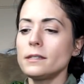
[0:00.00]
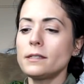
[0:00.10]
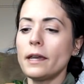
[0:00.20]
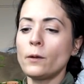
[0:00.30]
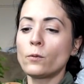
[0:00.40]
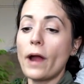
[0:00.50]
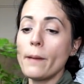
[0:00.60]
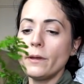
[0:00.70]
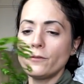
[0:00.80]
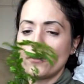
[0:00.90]
is a
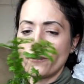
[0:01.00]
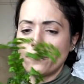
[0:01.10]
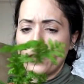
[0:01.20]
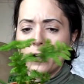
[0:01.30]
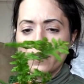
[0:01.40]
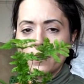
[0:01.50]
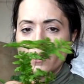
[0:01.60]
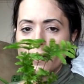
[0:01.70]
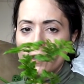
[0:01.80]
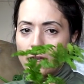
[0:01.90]
rabbitfoot fern.
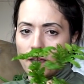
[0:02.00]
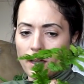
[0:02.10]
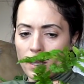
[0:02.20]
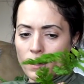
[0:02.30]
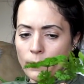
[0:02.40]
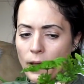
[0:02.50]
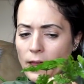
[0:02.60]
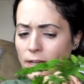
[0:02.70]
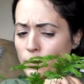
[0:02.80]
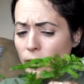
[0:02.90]

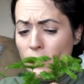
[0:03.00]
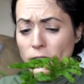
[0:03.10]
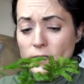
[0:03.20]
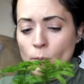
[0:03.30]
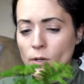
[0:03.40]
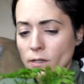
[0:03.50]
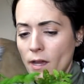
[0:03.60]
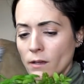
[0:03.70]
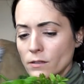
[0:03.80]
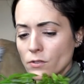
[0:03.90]
That's what I heard someone
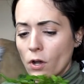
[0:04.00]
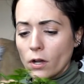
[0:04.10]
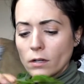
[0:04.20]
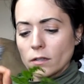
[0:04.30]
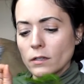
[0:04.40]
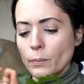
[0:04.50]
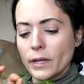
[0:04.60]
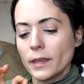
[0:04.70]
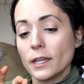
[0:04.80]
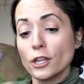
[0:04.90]
else call a
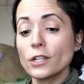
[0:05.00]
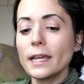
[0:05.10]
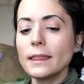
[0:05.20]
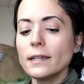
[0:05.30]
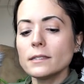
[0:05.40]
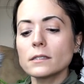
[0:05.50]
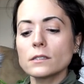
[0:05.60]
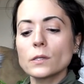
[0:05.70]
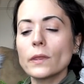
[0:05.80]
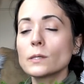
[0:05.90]
plant that looked like this,
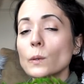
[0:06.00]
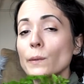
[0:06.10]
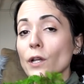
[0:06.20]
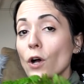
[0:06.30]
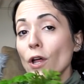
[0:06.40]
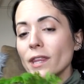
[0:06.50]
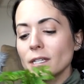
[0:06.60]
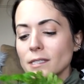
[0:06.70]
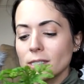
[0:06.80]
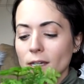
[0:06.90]
so that's what I'm going to call
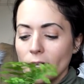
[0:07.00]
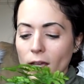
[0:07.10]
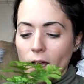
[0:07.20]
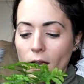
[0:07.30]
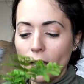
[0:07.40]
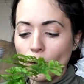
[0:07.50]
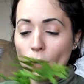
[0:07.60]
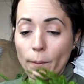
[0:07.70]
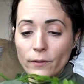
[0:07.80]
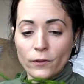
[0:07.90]
this,
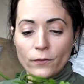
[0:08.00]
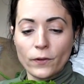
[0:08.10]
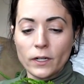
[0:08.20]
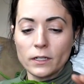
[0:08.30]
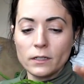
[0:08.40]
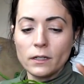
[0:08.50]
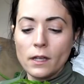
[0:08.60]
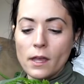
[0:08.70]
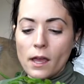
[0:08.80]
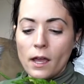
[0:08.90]
rabbitfoot fern.
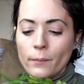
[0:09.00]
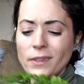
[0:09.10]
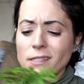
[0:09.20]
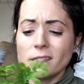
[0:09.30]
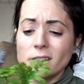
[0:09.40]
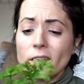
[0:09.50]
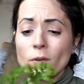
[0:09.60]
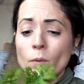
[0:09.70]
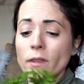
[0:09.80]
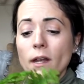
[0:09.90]
This is another
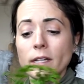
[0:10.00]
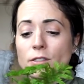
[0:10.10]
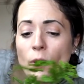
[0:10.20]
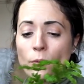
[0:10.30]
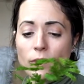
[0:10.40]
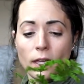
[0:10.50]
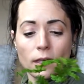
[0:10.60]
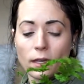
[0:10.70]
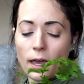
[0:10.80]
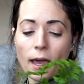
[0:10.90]
one that I don't
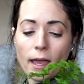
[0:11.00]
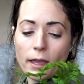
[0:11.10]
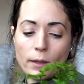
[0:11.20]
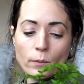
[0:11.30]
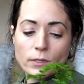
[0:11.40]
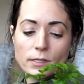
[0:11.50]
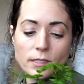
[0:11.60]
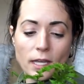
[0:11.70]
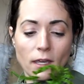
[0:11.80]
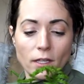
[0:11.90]
think I was
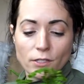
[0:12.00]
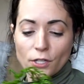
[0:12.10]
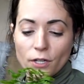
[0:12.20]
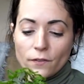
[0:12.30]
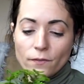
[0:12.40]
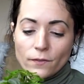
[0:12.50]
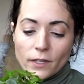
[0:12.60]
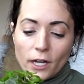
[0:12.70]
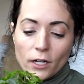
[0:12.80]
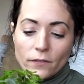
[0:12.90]
taking as good of
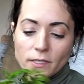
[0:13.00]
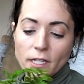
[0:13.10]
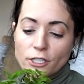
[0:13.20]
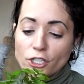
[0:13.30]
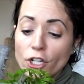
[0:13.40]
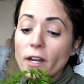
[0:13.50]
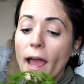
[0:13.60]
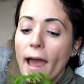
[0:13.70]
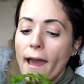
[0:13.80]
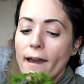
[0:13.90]
care of as I should
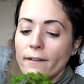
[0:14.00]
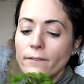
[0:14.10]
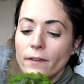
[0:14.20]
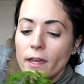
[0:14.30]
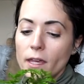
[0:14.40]
have,